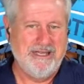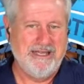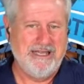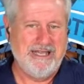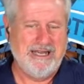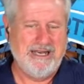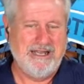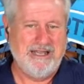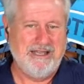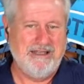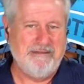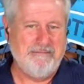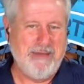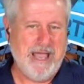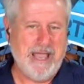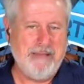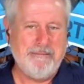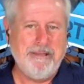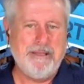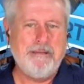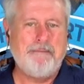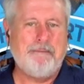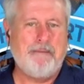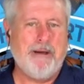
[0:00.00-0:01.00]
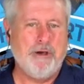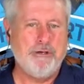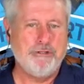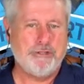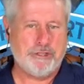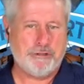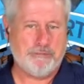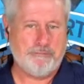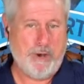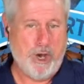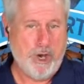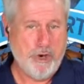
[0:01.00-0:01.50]
And it may be
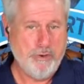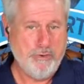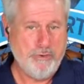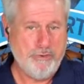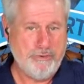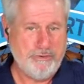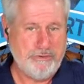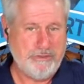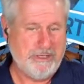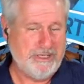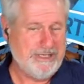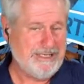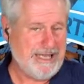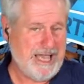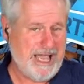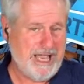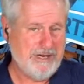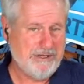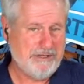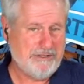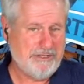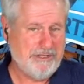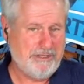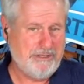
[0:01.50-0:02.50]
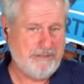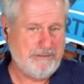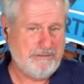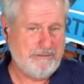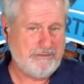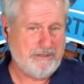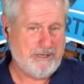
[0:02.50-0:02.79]
postponed a day or two,